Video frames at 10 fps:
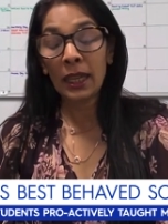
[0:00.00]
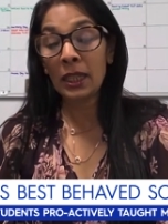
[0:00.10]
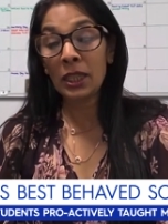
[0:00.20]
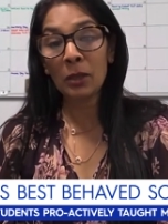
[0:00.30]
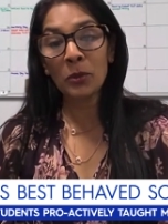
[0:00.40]

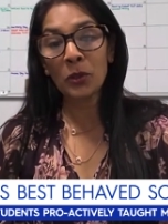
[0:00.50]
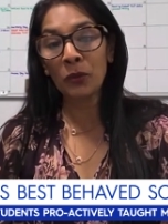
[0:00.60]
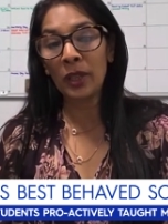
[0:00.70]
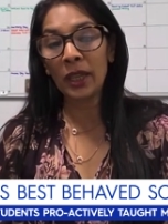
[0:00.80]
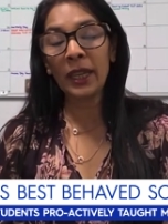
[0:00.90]
In terms
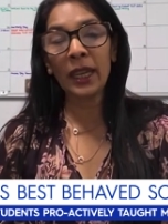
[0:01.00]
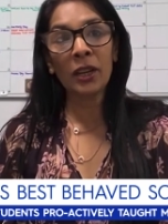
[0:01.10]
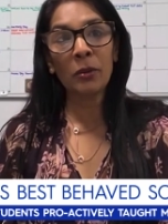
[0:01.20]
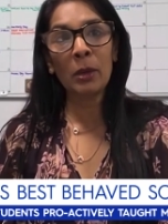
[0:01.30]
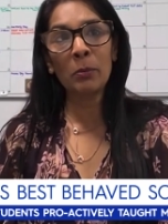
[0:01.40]
of
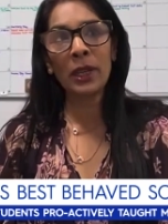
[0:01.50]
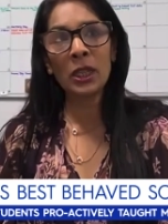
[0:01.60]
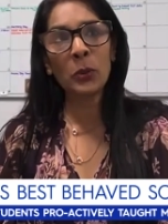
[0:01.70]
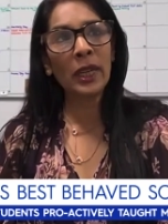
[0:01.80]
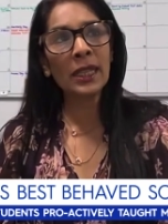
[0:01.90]
learning, I remember
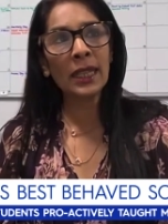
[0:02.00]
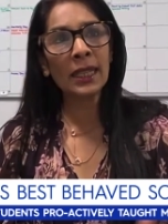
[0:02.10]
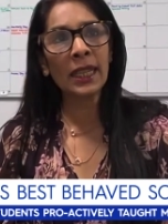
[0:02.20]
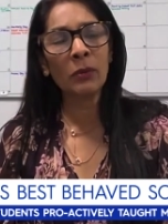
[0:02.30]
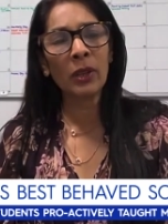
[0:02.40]
in
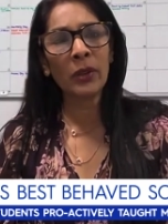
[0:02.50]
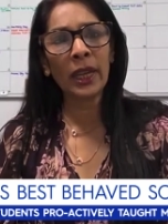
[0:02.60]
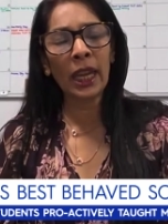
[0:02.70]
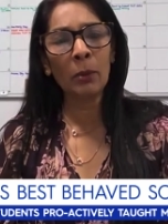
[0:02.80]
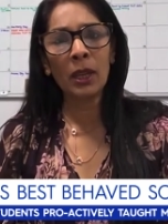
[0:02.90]
2016 when we
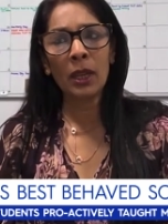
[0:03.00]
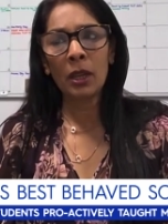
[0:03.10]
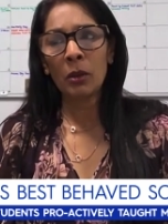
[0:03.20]
came,